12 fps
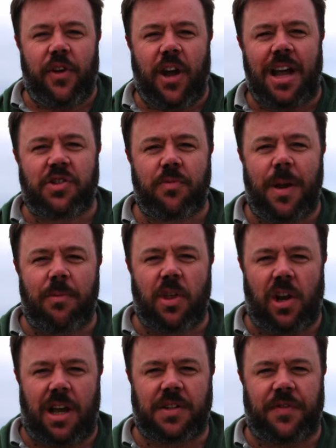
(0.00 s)
you guys remember the
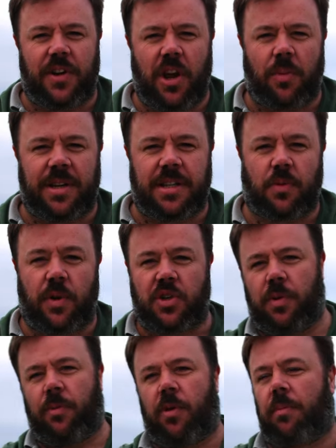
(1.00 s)
last video we did
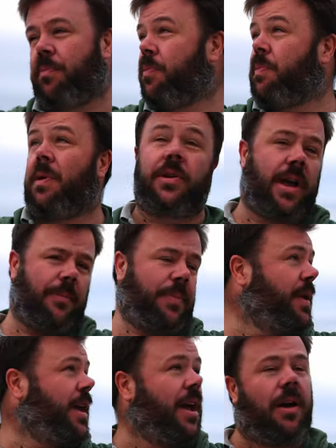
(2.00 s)
which we will put up
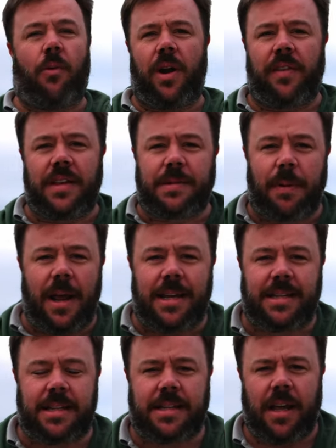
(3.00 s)
here one of these
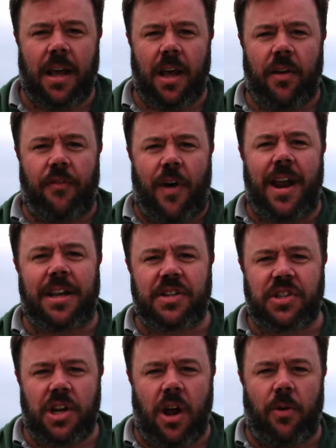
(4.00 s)
places finding
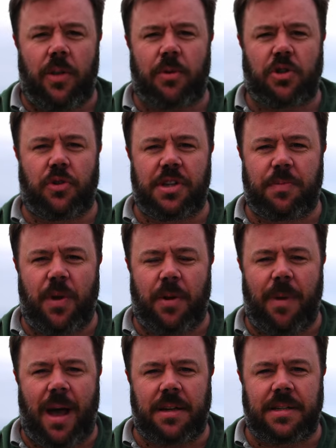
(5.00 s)
snow on the Matroosberg
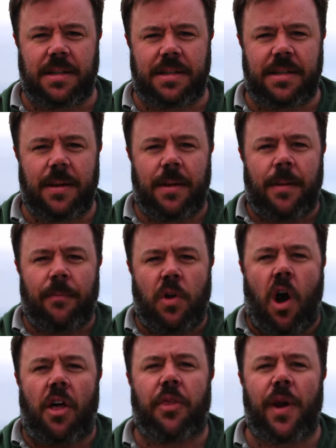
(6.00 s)
mountains
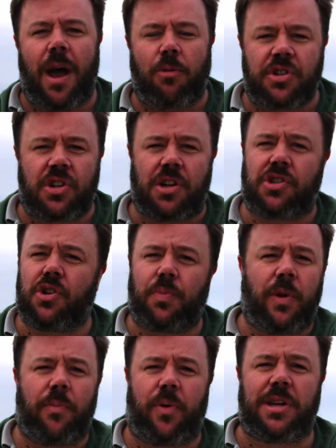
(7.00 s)
Garth and I were so
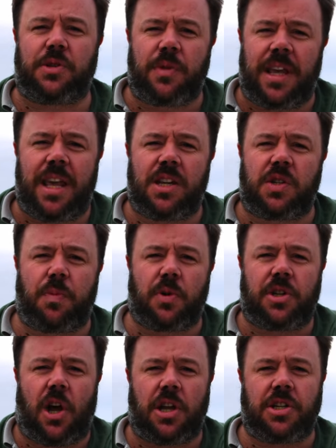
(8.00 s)
super impressed with the Kia
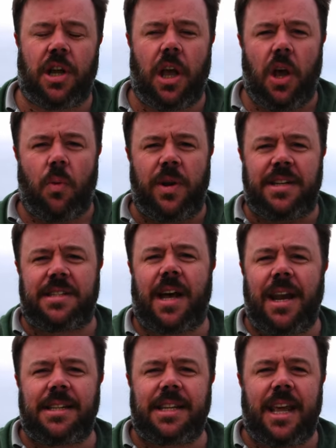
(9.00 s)
Sportage we
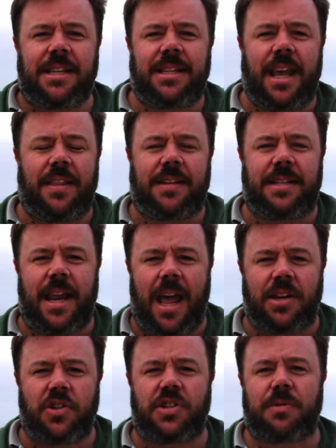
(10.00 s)
decided to get together today
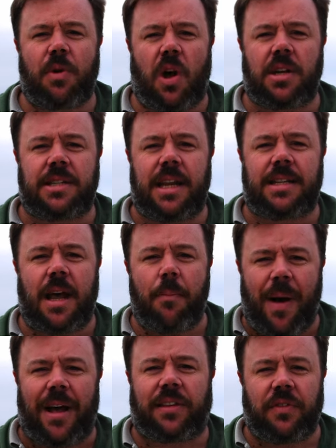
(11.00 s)
and do some content
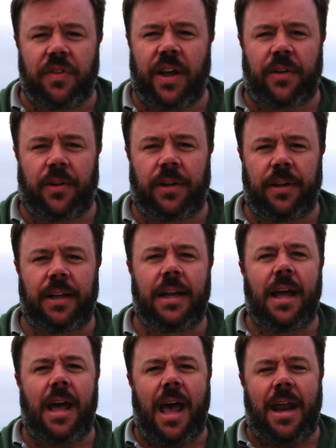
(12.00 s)
about the vehicle
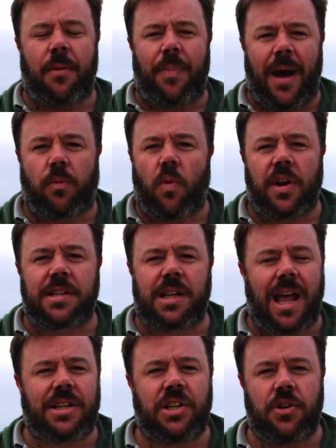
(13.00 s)
and about what it's
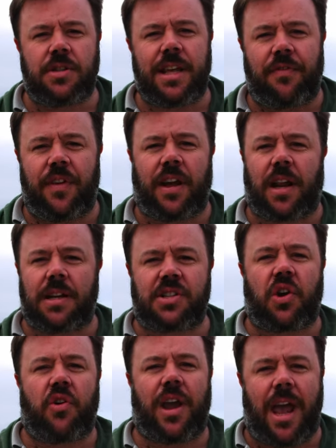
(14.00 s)
like to use that vehicle as a
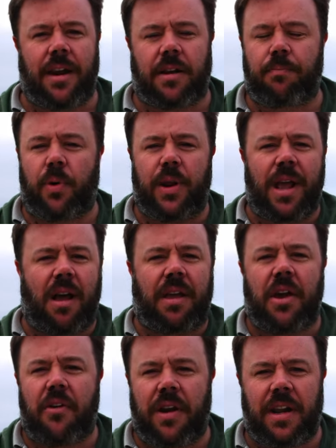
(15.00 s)
creator putting our
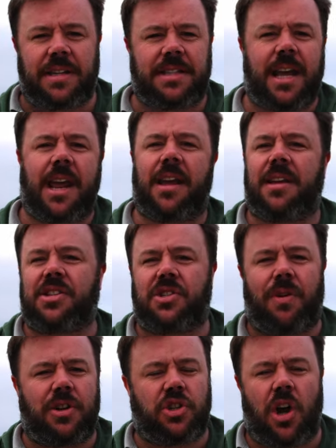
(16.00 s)
gear in it taking us
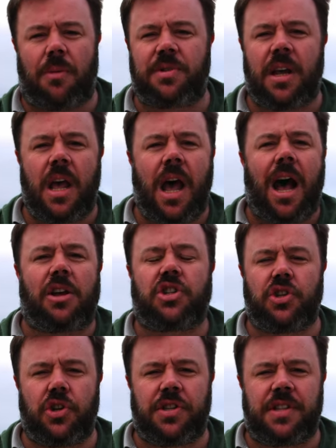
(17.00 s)
to our jobs our
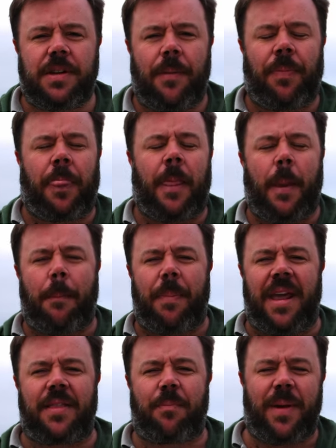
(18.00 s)
shoots
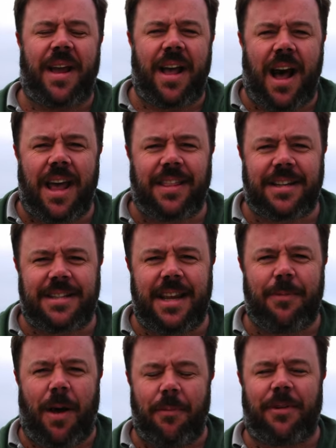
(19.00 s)
being the big guy in the
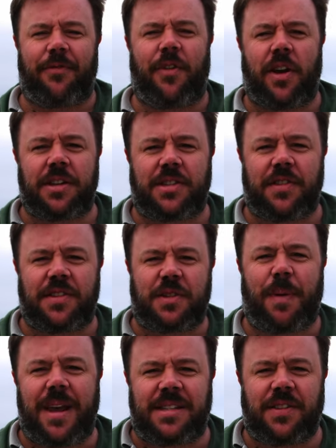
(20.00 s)
team I'm going to focus on the
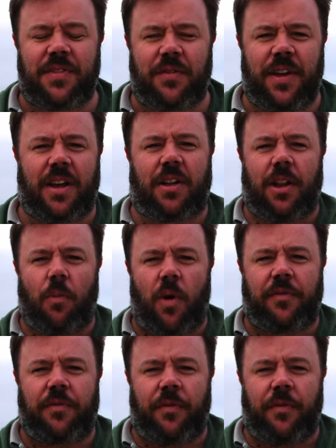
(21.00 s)
space of the vehicle and what,